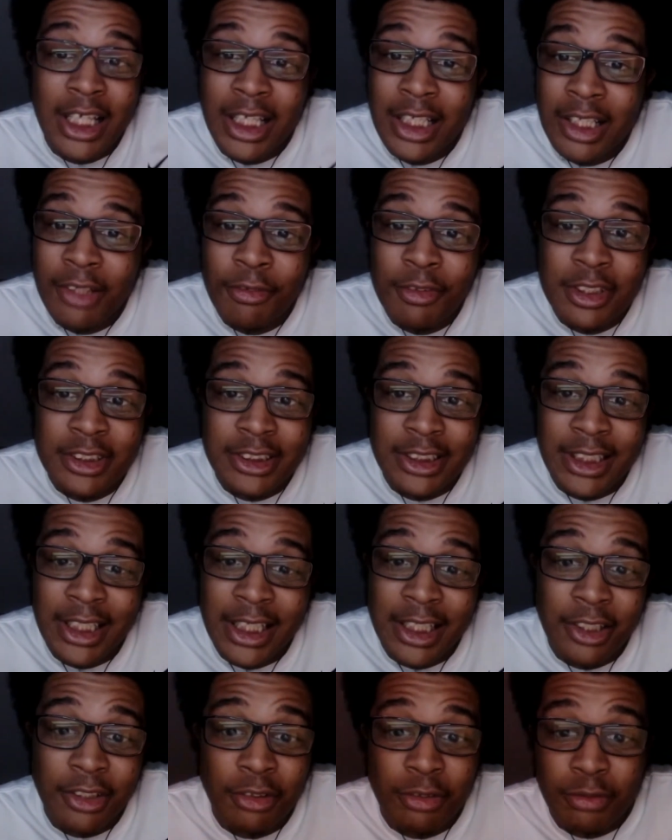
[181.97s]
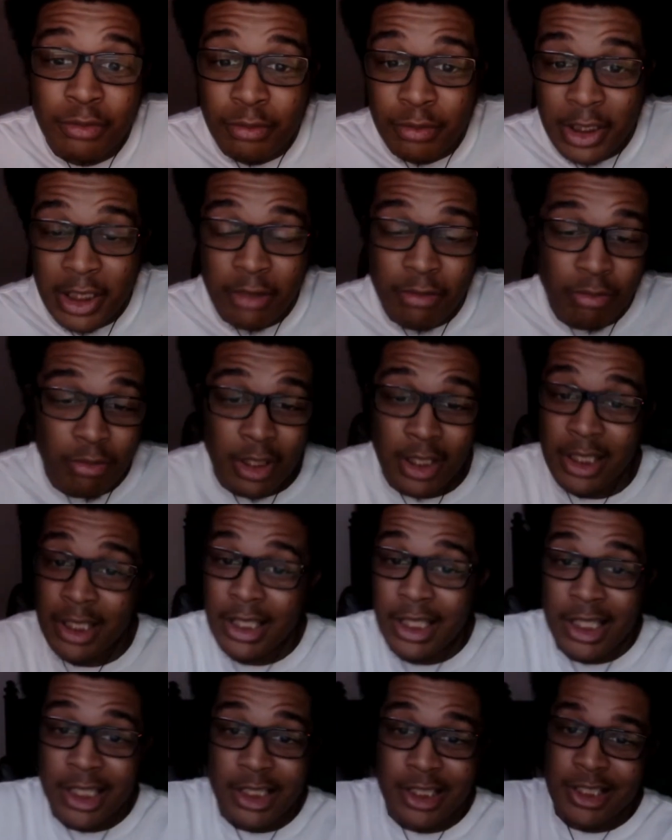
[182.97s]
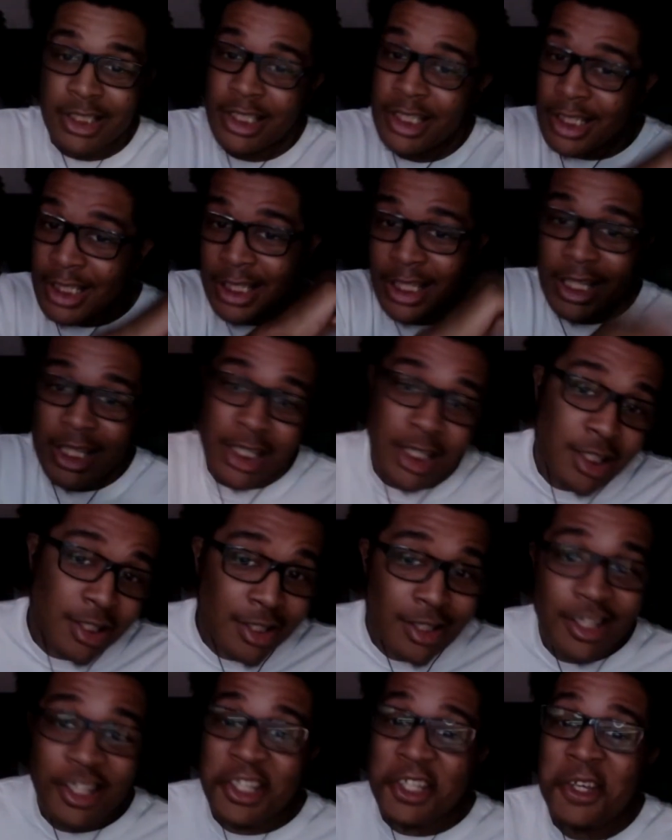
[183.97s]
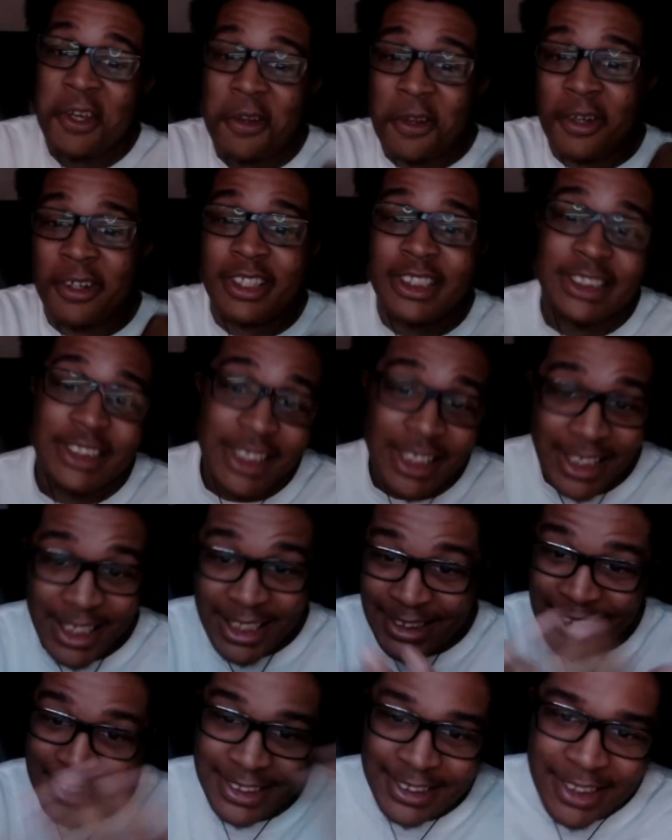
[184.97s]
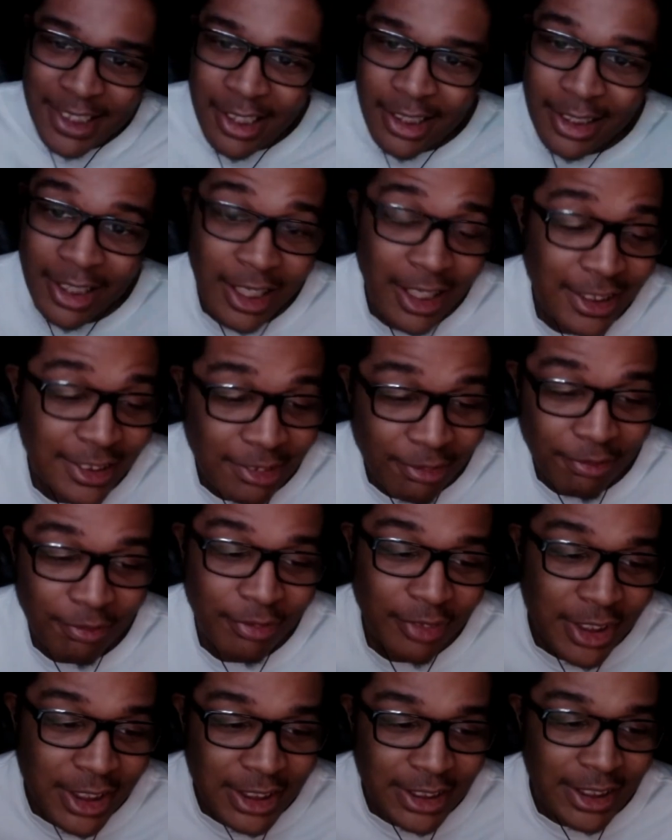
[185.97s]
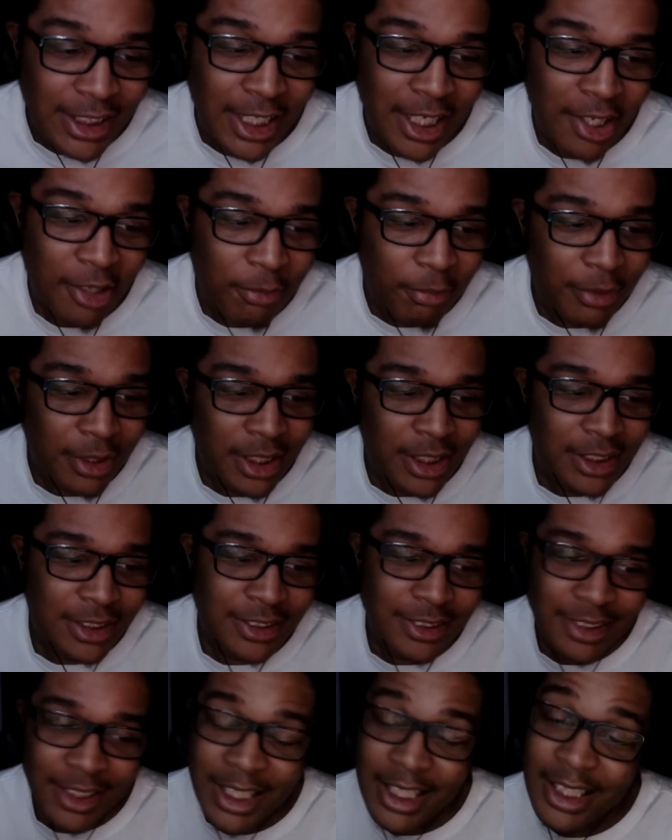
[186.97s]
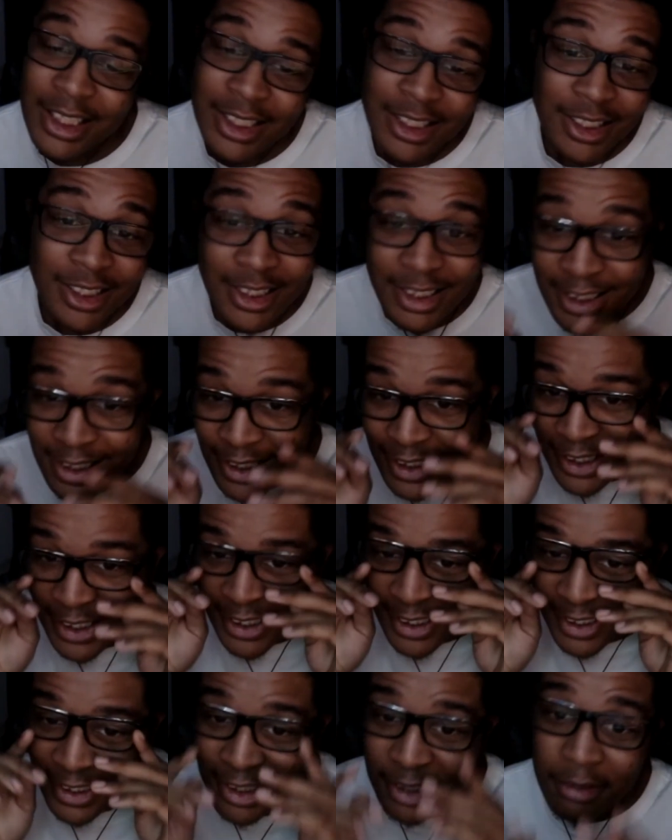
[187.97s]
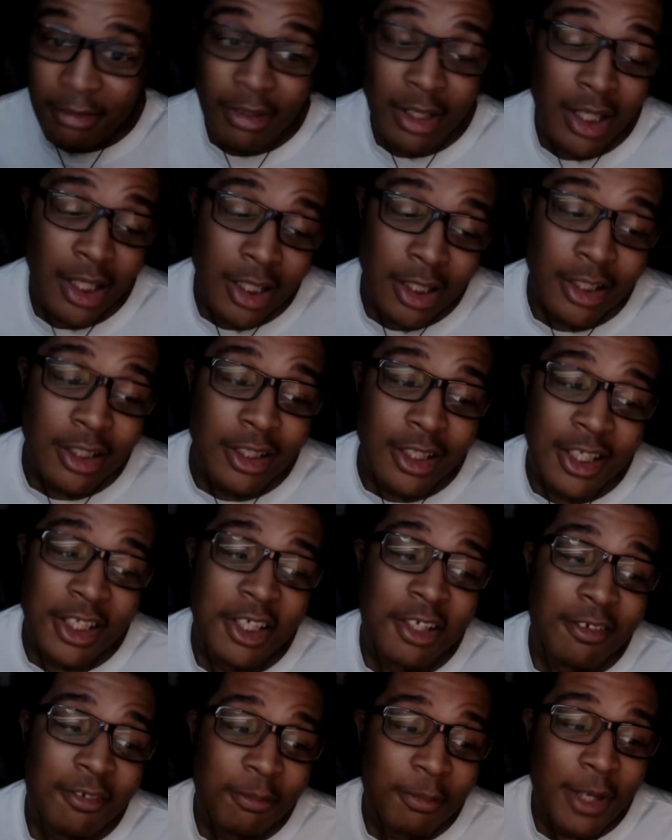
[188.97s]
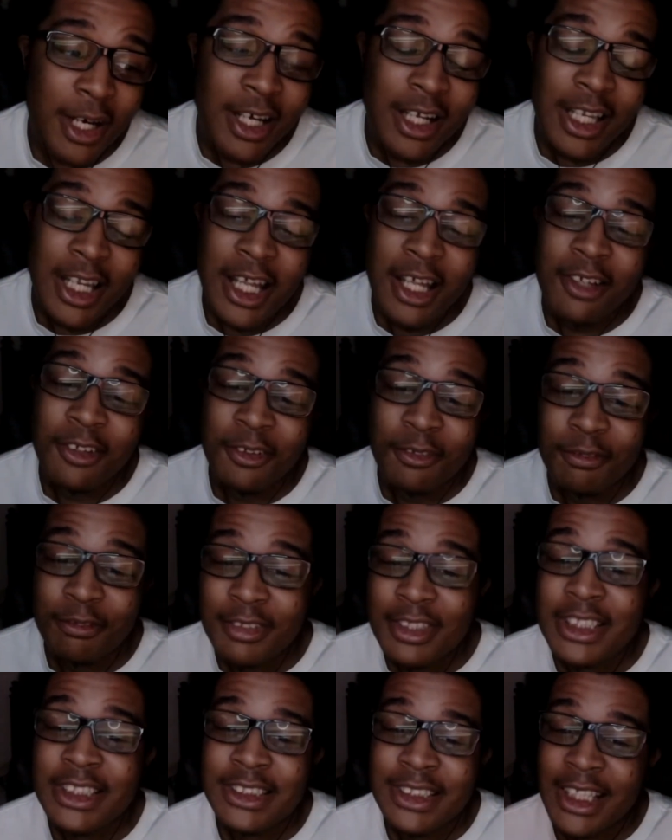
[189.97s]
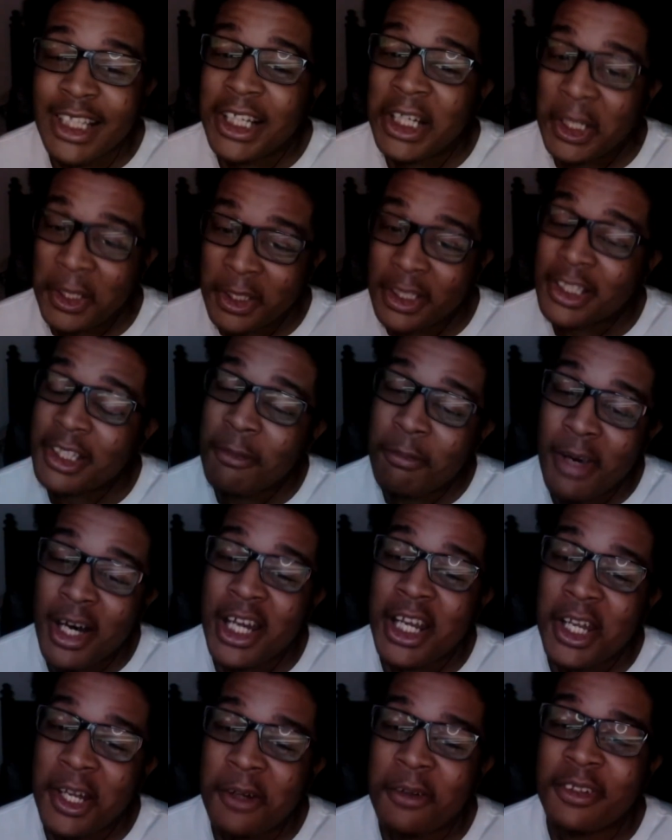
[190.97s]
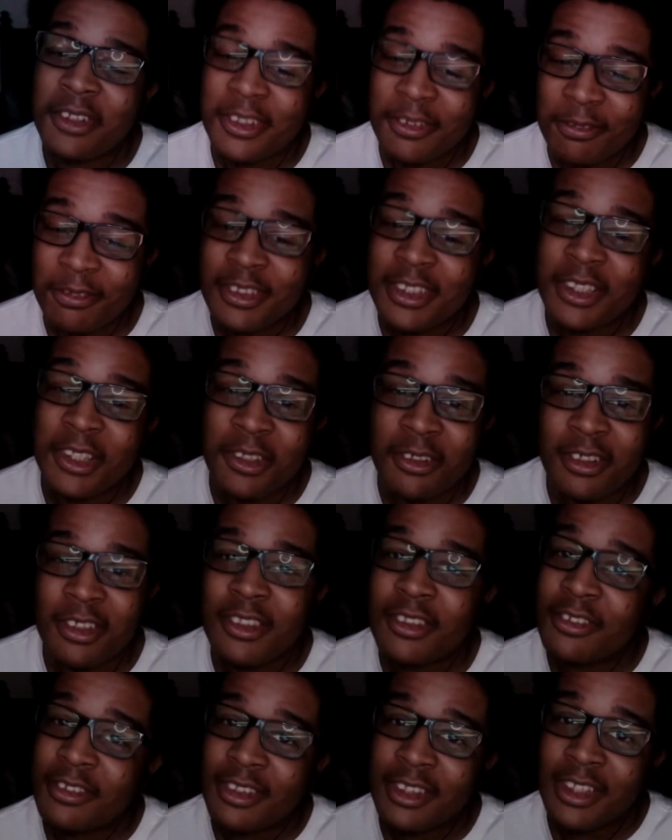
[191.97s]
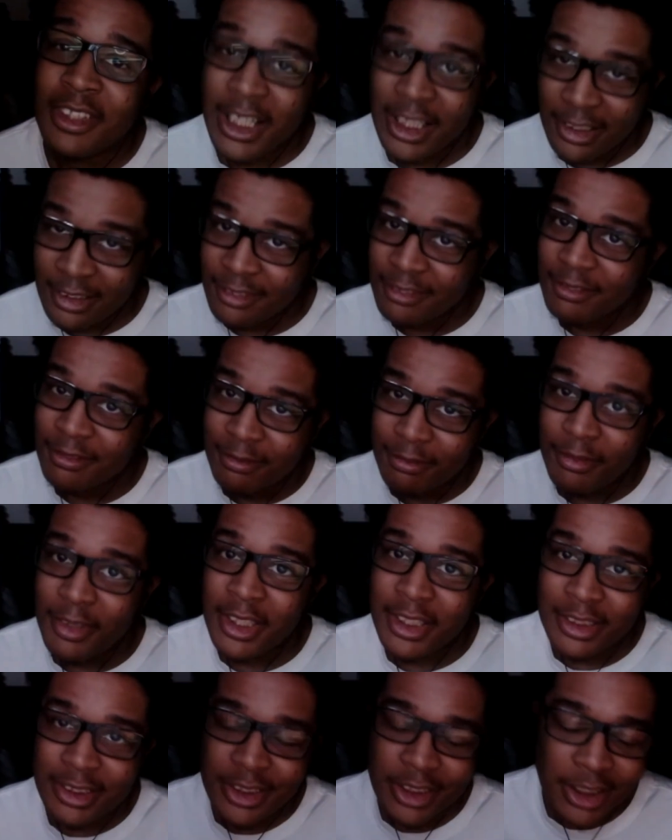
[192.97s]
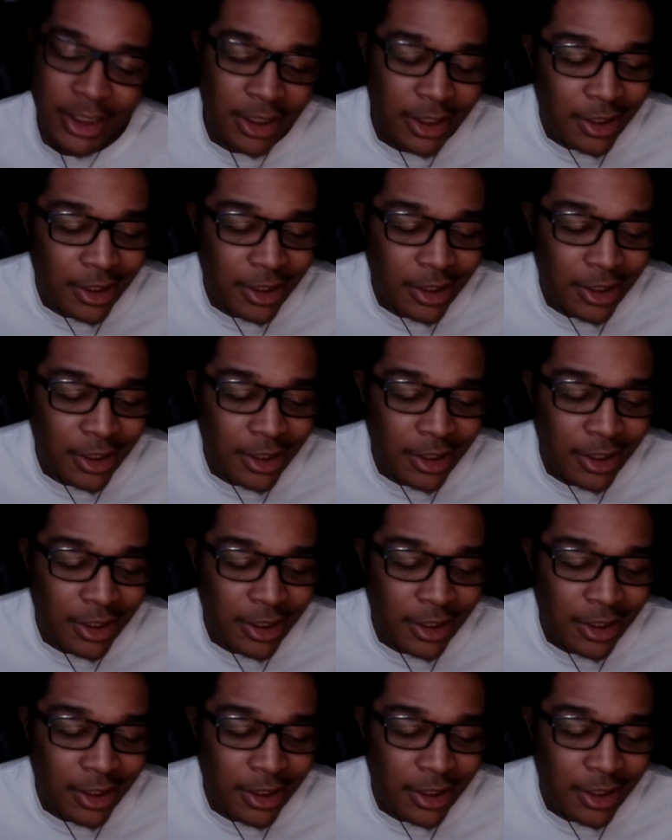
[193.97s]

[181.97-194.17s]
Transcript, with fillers: That wasn't like no he written that shit. Like, you know what I'm saying? That's a song. Nah, that's a freestyle, man. So hey. Hey, he could buy that on the freestyle. He could buy that on the, you know, like written shit.